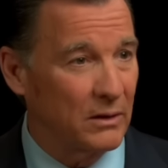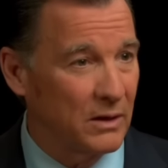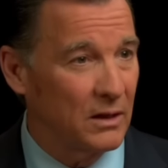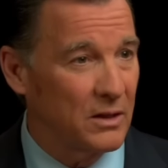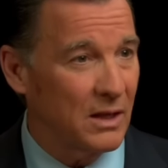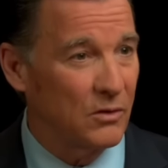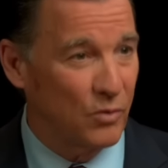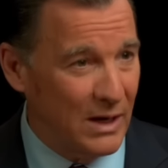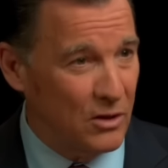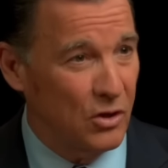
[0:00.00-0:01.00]
Douglas said,
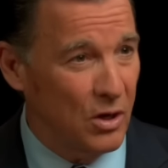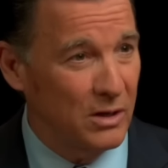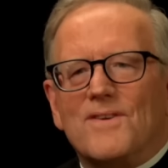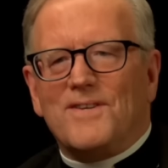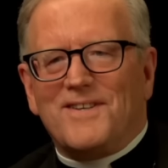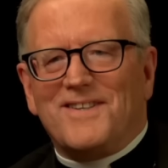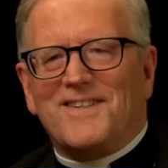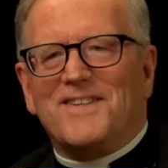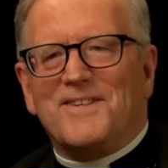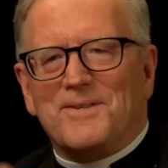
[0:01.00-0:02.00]
greed is good. Gordon
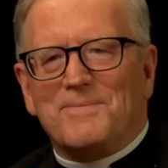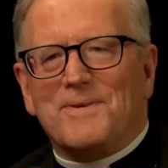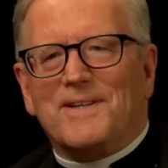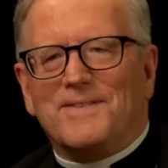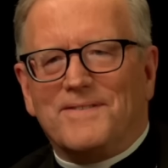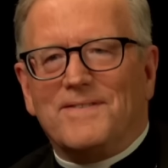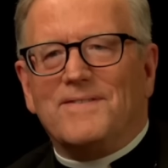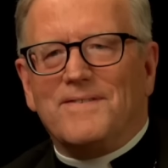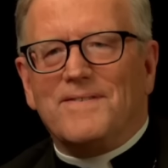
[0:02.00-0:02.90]
Gekko, greed is good.